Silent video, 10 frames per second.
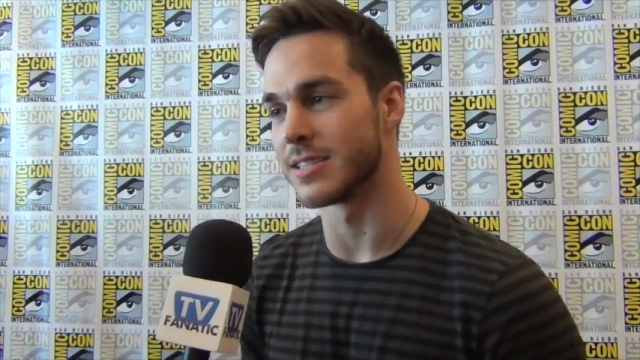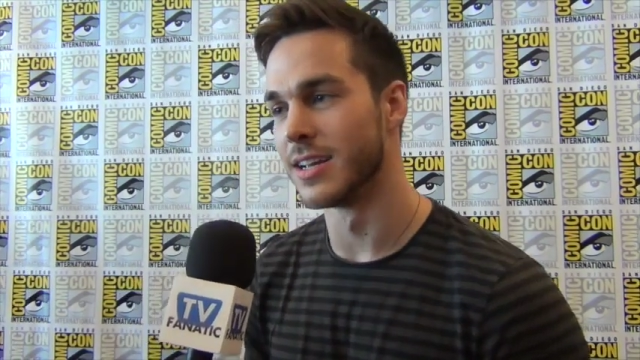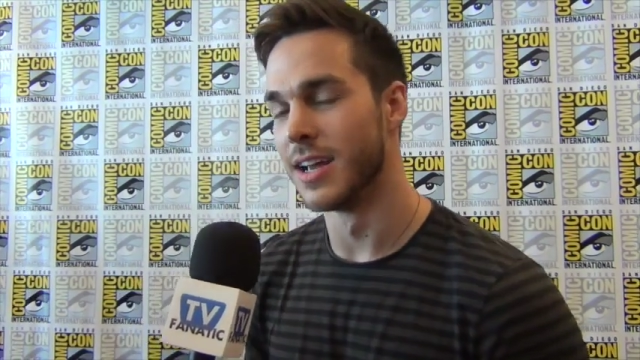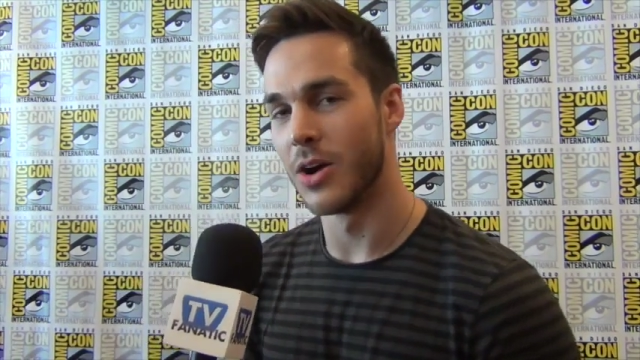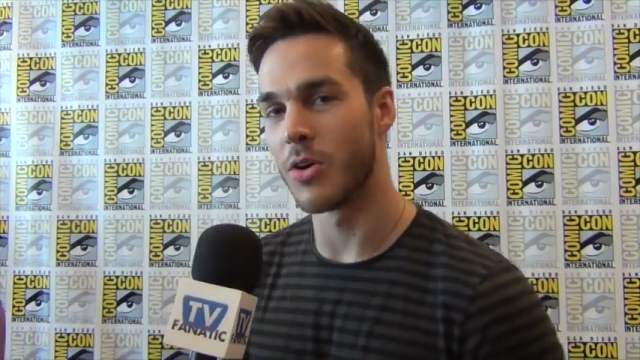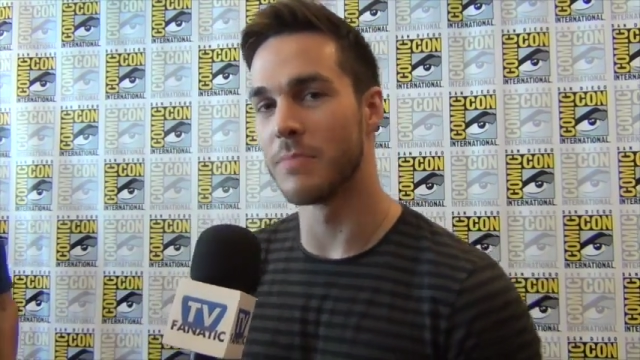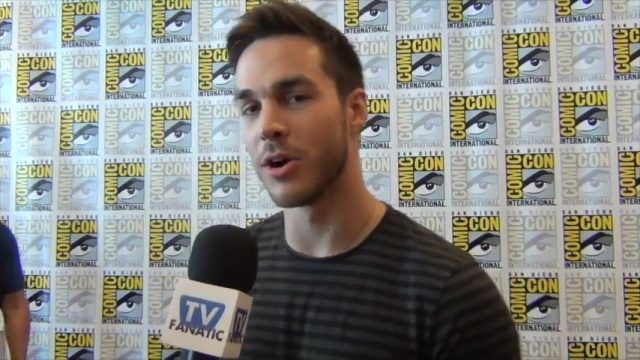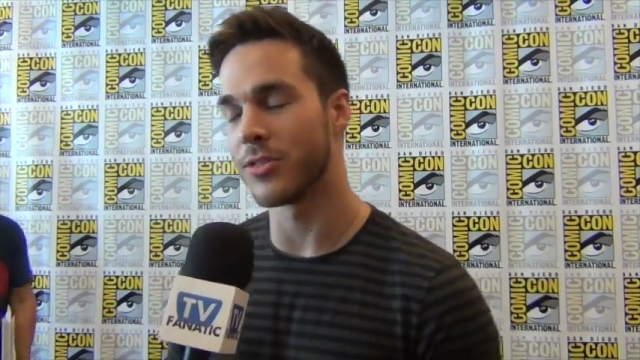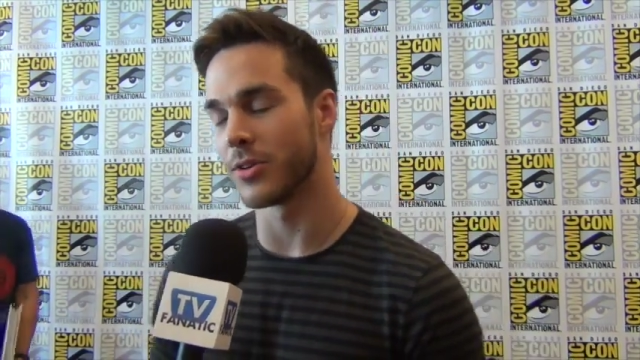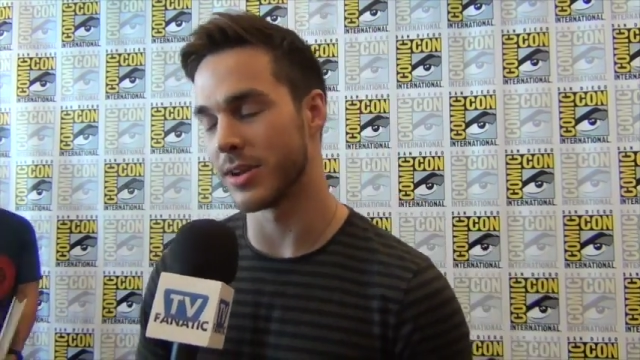Very, We're
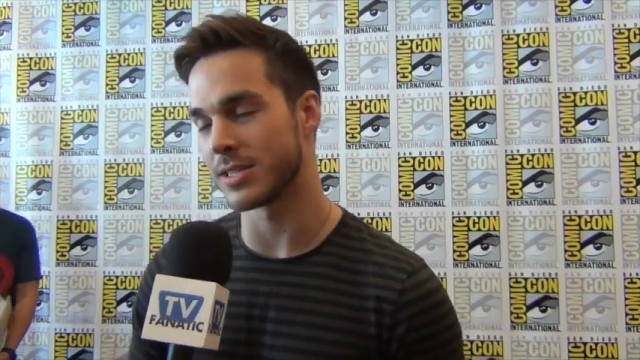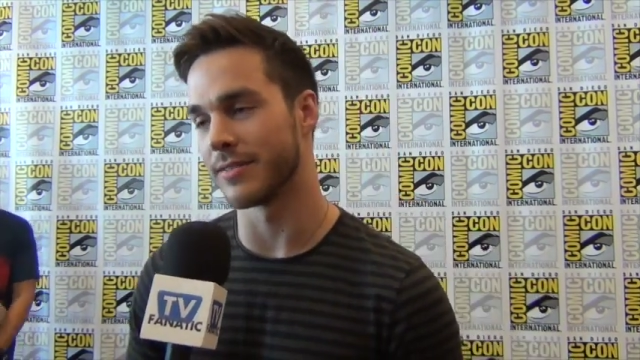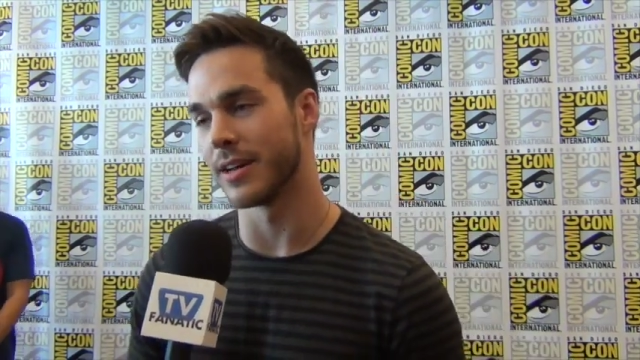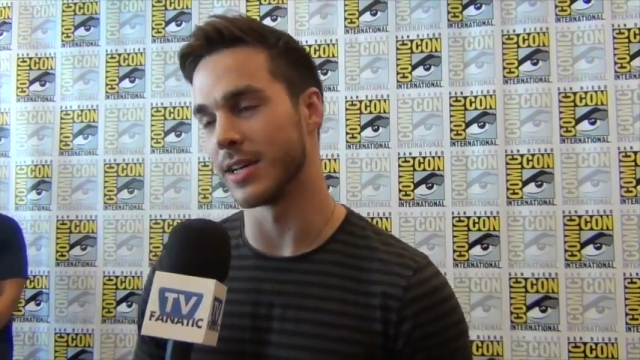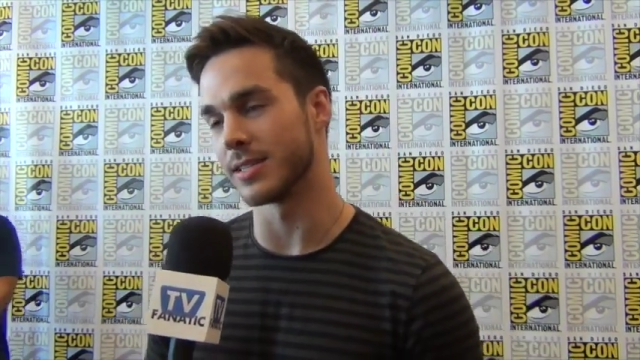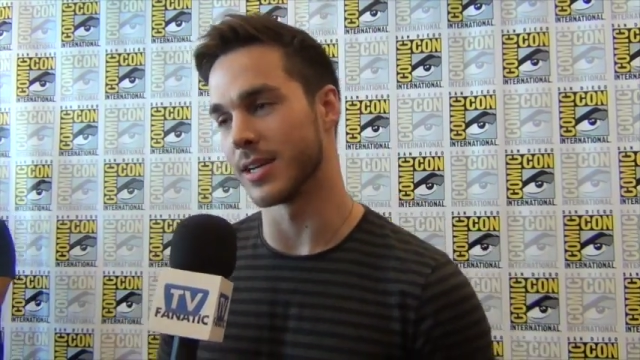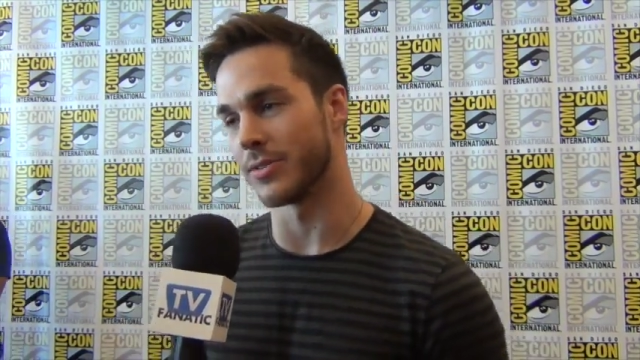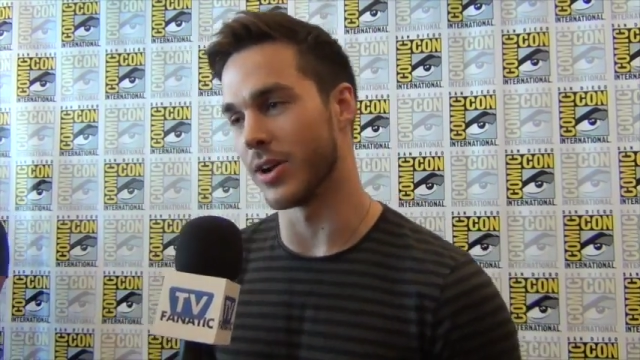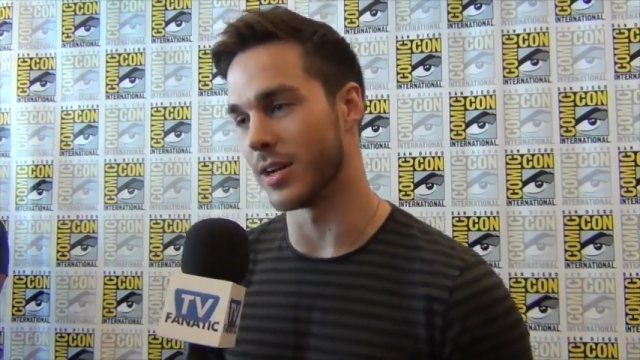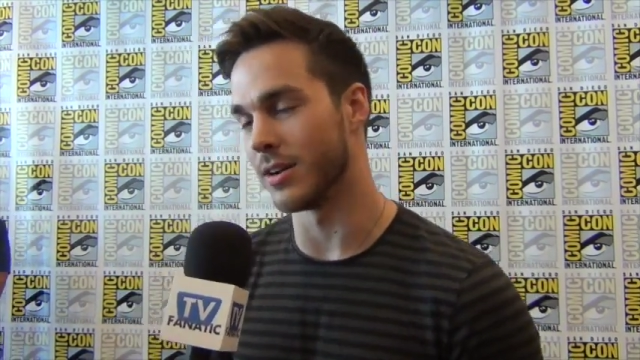both at risk of getting
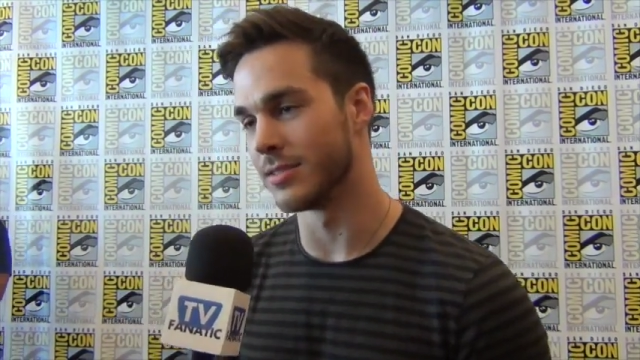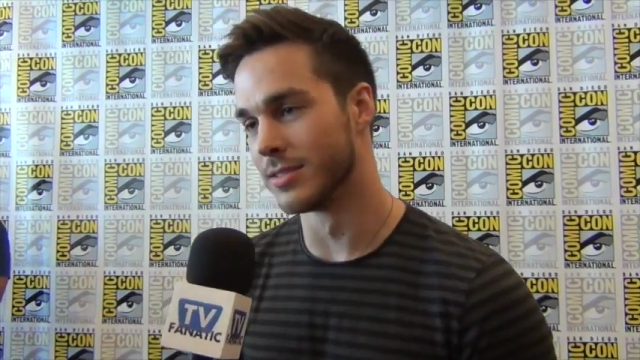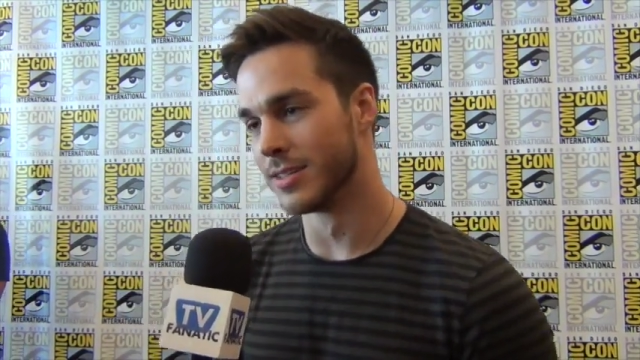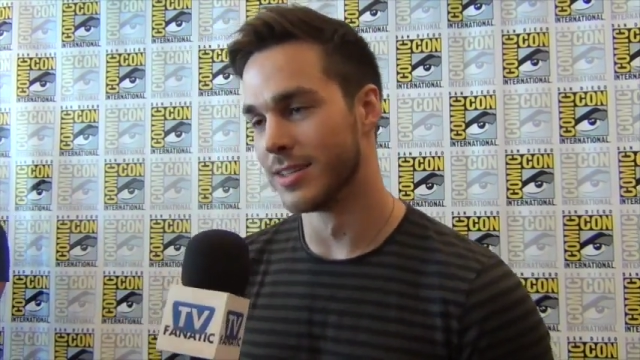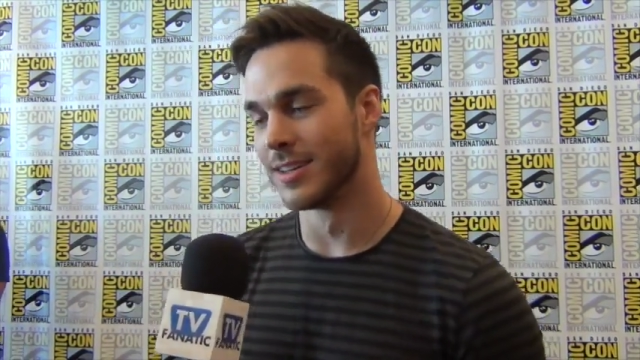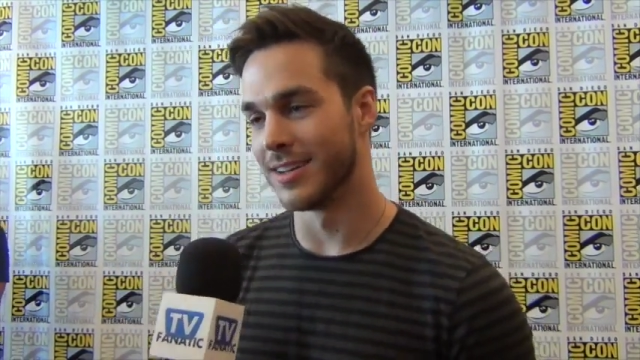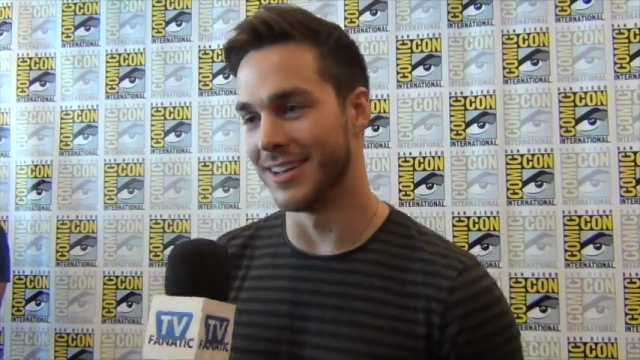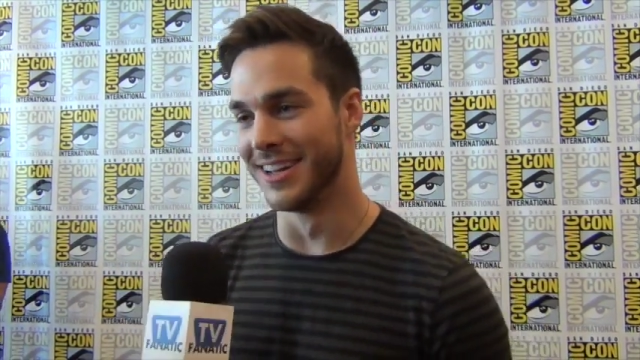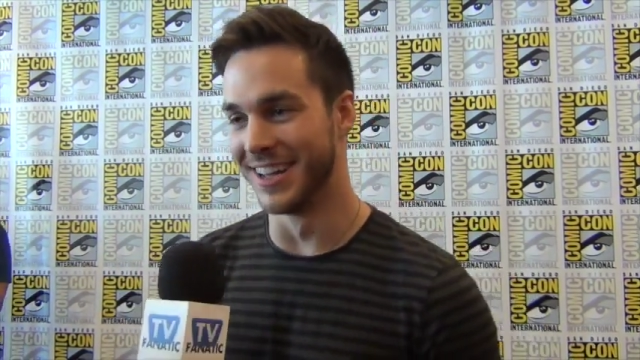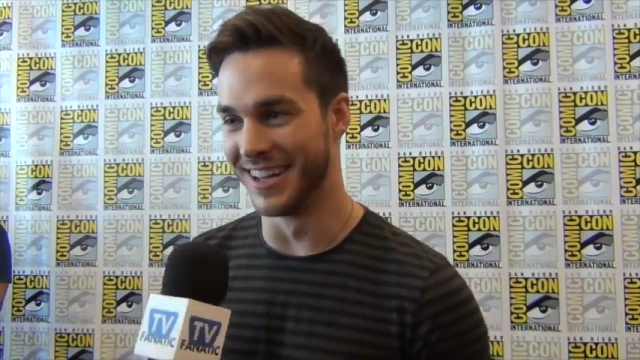sick right now
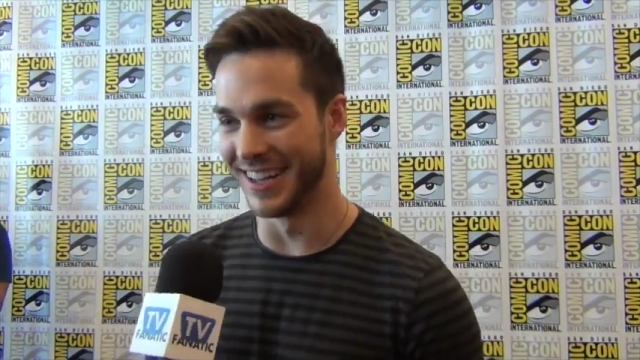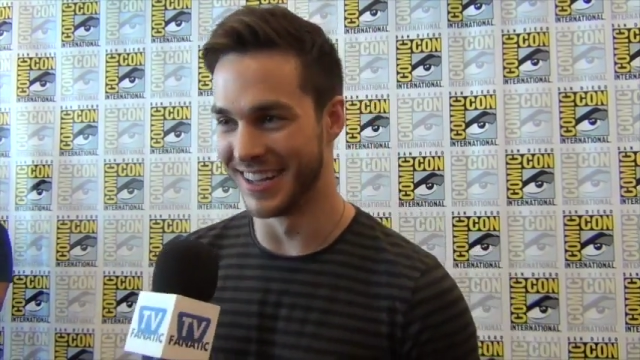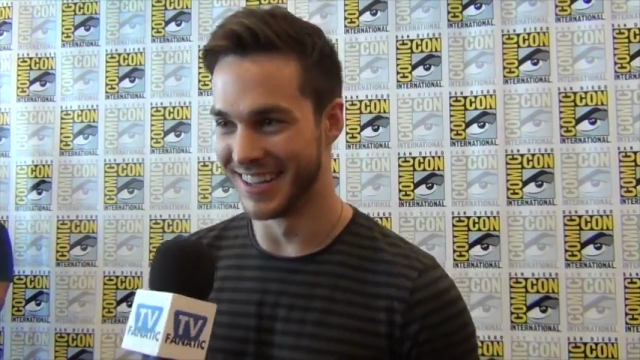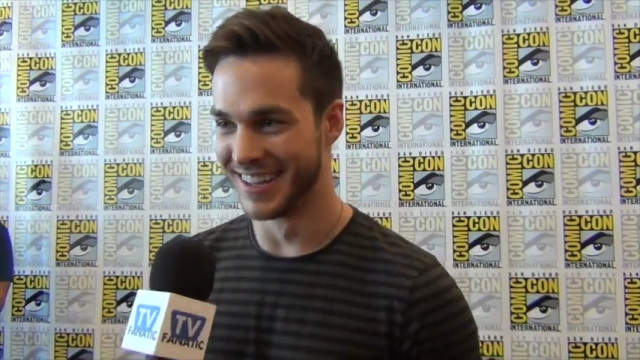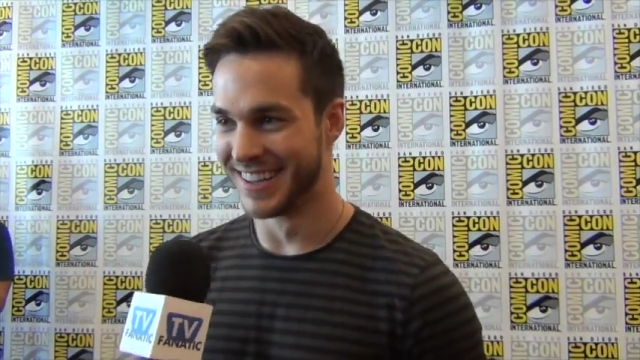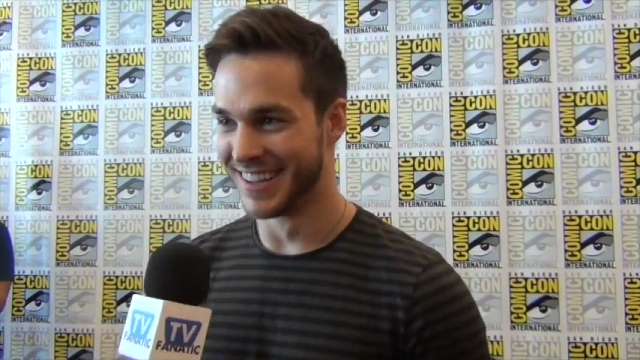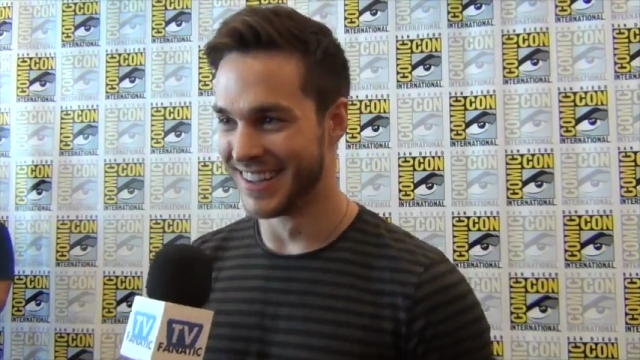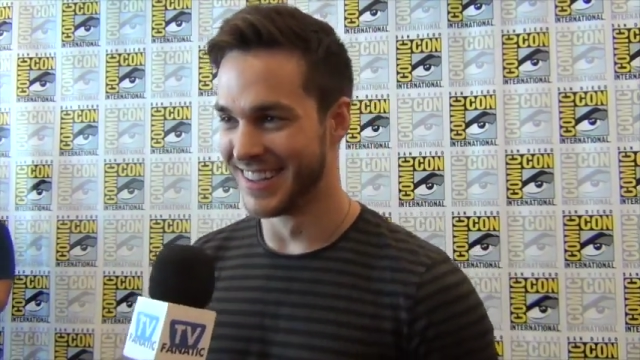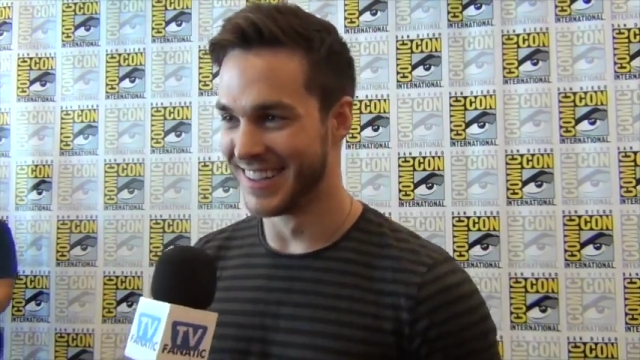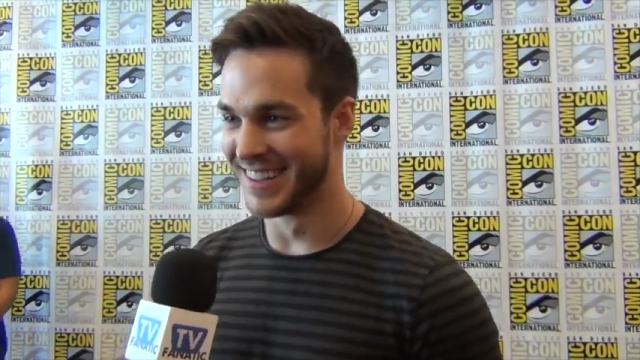but it was it was a
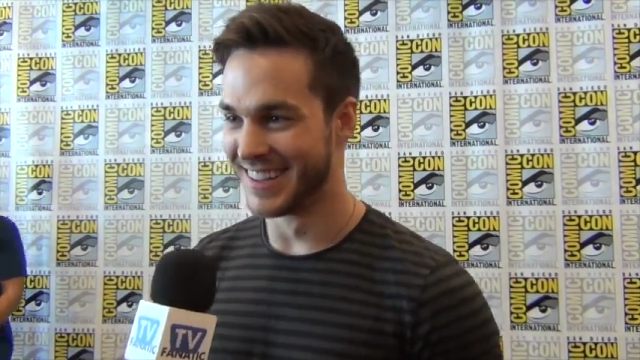really